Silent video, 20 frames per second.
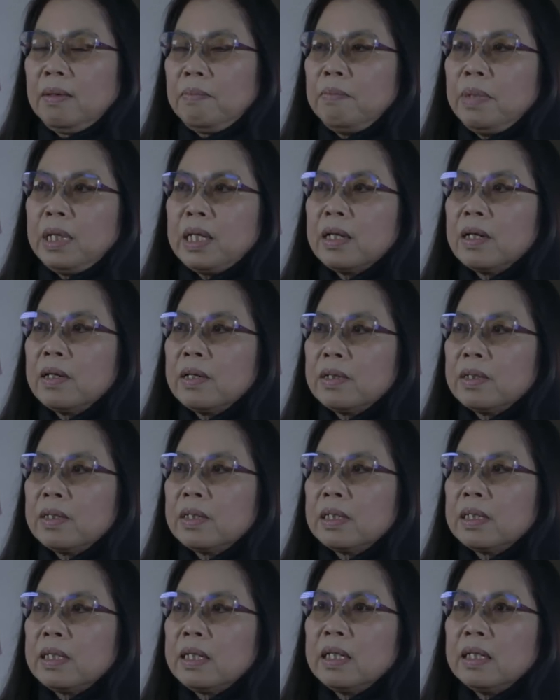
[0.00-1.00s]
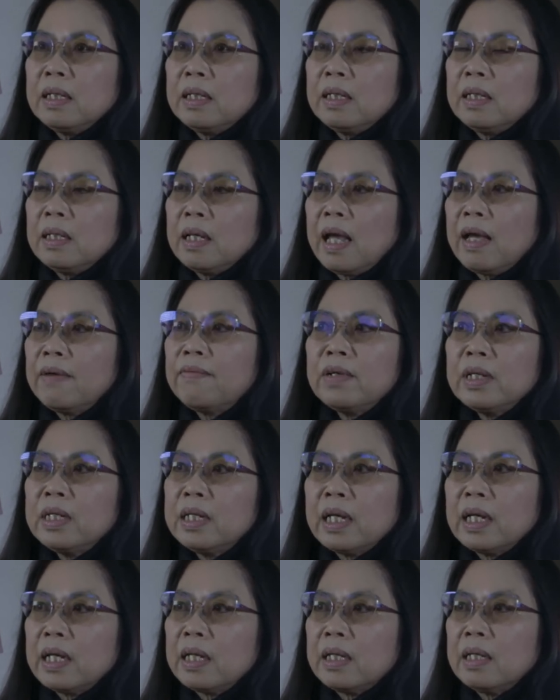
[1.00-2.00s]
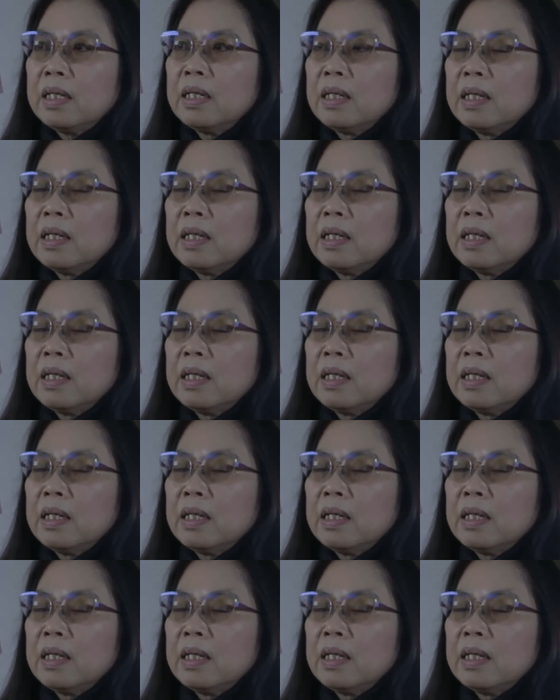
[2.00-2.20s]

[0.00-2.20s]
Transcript: because the everyday